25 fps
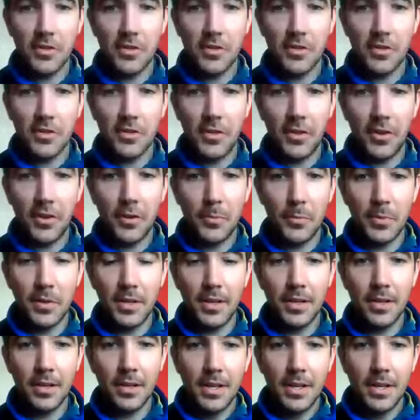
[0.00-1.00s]
Physiotherapy.
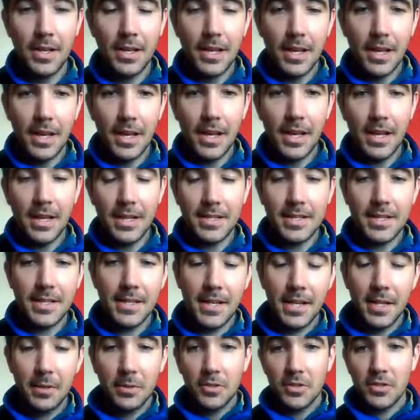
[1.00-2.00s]
Today
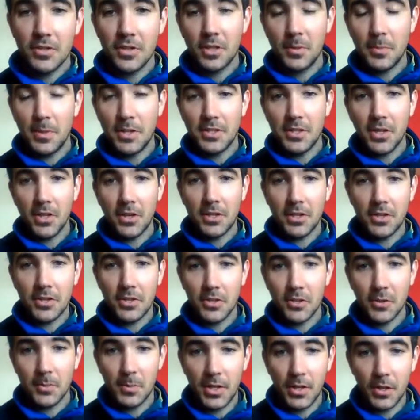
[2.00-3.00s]
I'm just going to be talking to
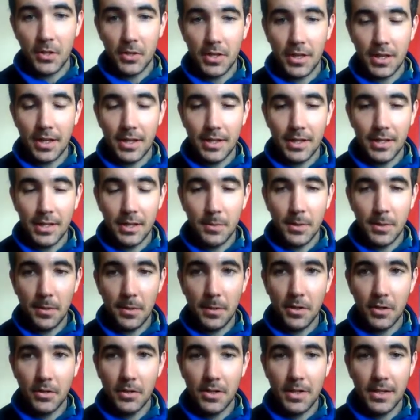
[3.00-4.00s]
you about a little bit
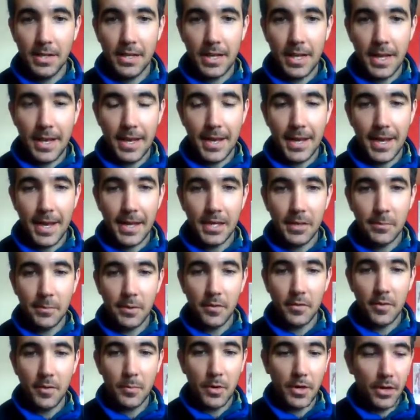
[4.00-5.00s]
about the anatomy of
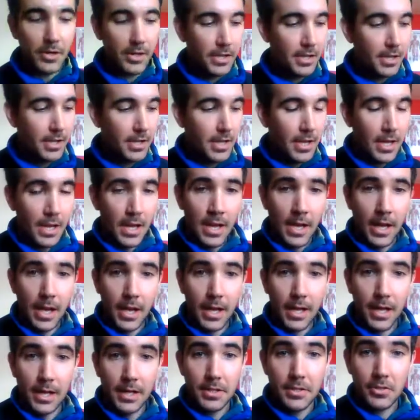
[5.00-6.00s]
the body
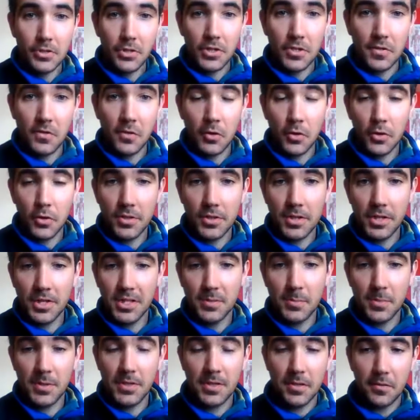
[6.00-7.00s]
and just focusing
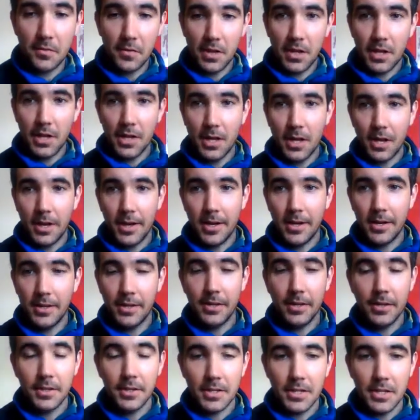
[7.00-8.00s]
specifically on
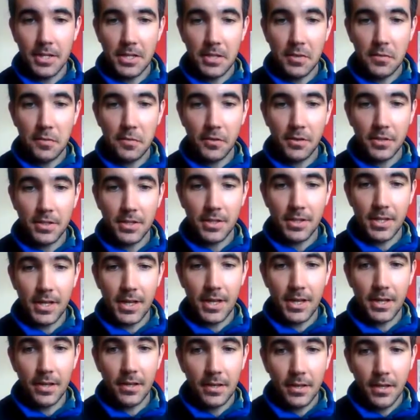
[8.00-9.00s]
the knee for
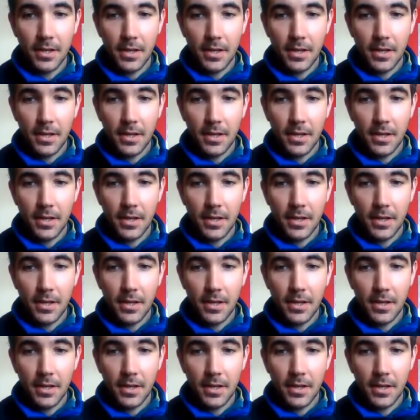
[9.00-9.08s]
today.